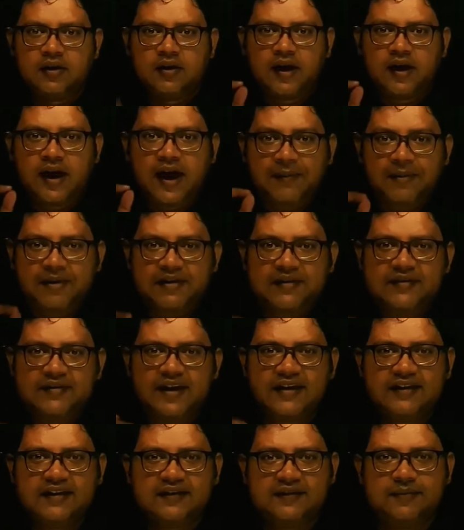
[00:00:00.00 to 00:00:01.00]

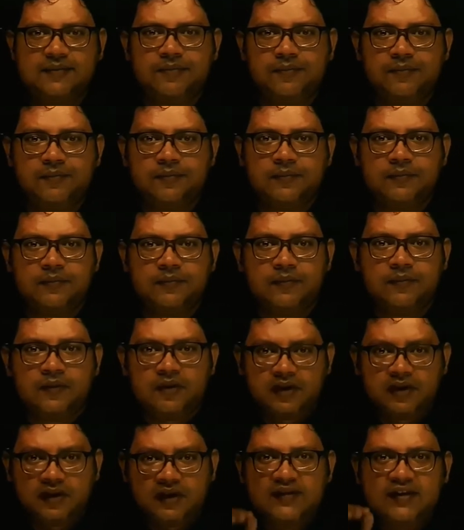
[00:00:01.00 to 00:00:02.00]
Amensalism
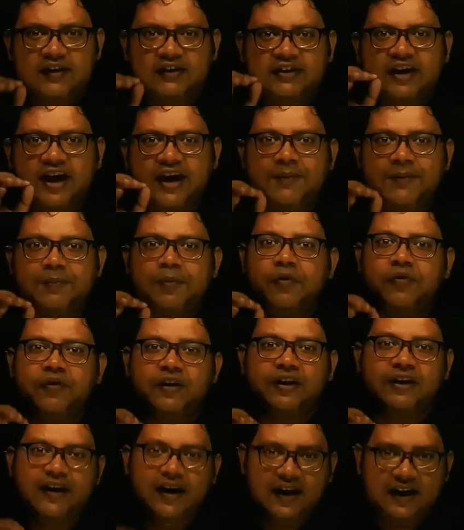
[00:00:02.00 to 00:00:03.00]
is a type of
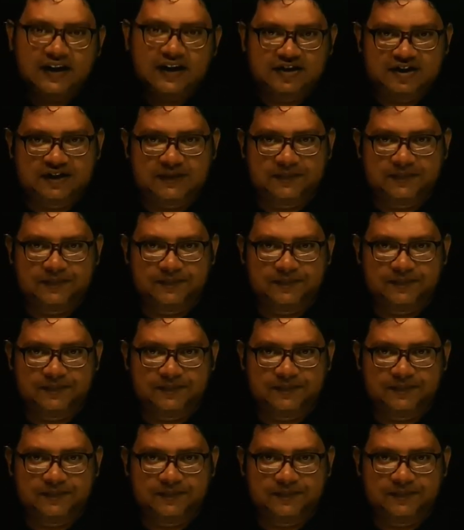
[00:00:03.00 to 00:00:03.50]
interaction